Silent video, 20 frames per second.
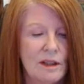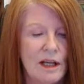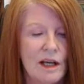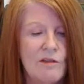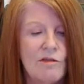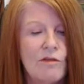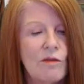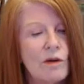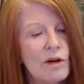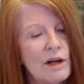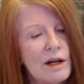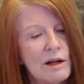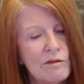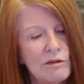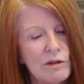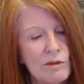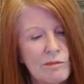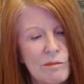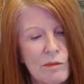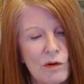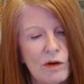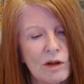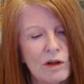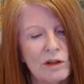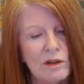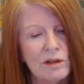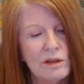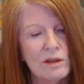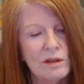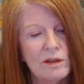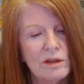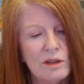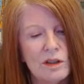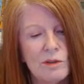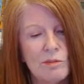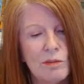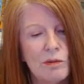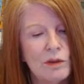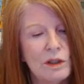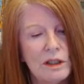and forevermore
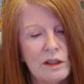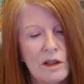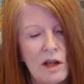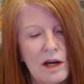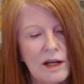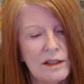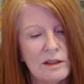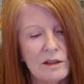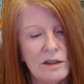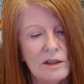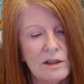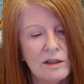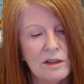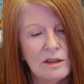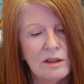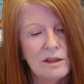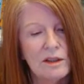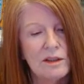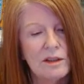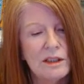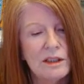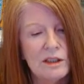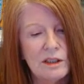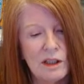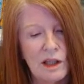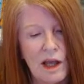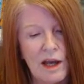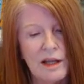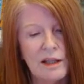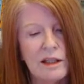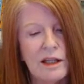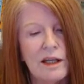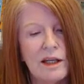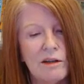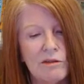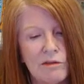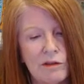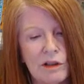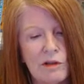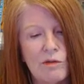to bring light, this light
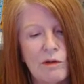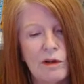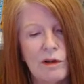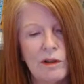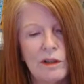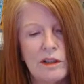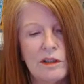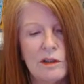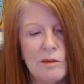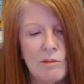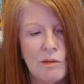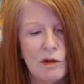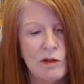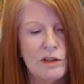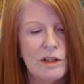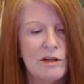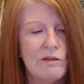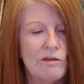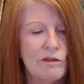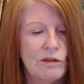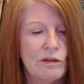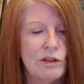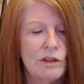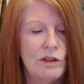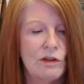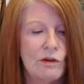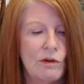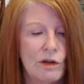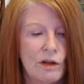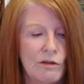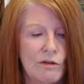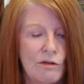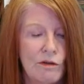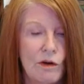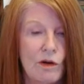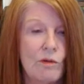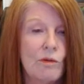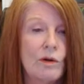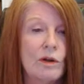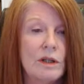everywhere in the multiverse going
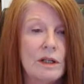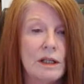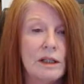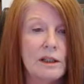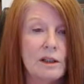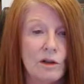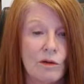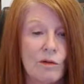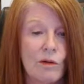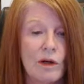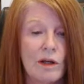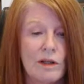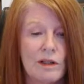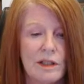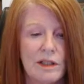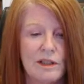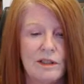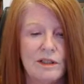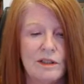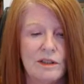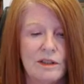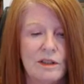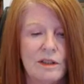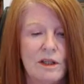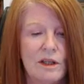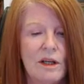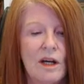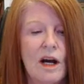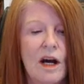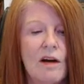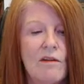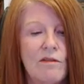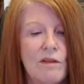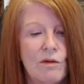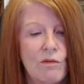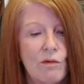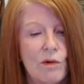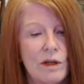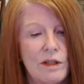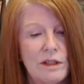forward in awareness of
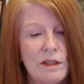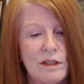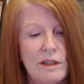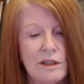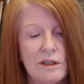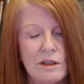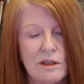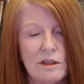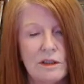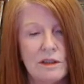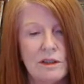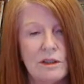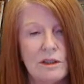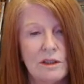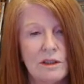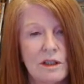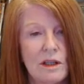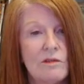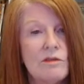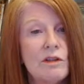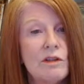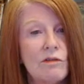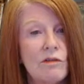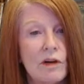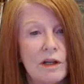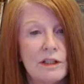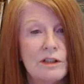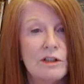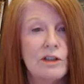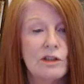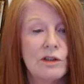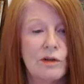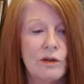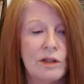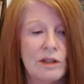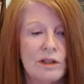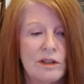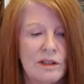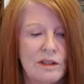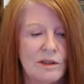the oneness of divine
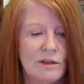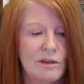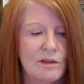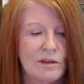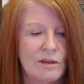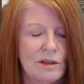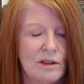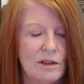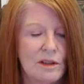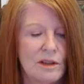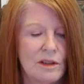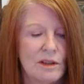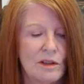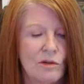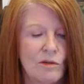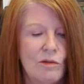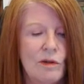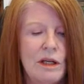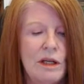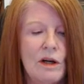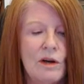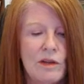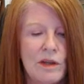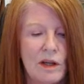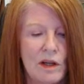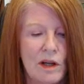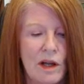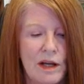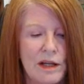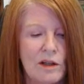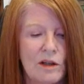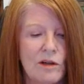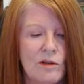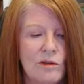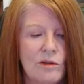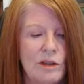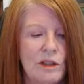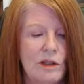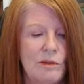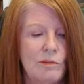source. We are the light
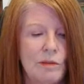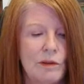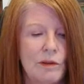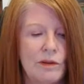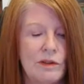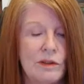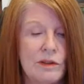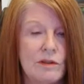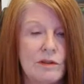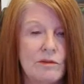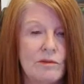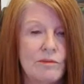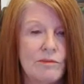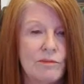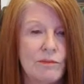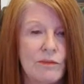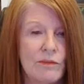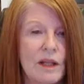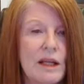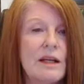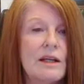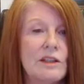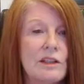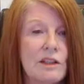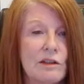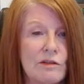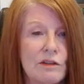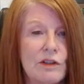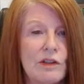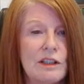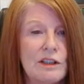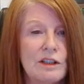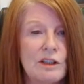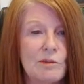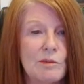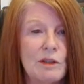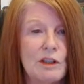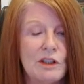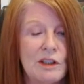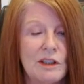code keepers. End of
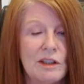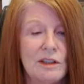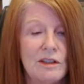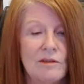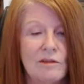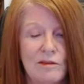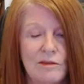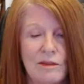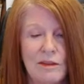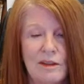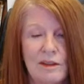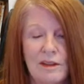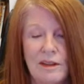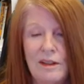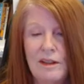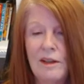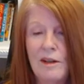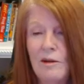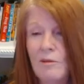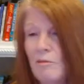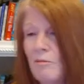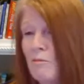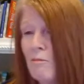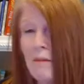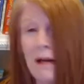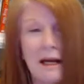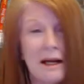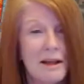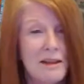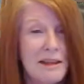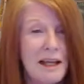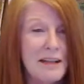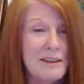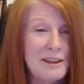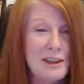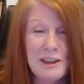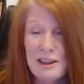transmission. Man, that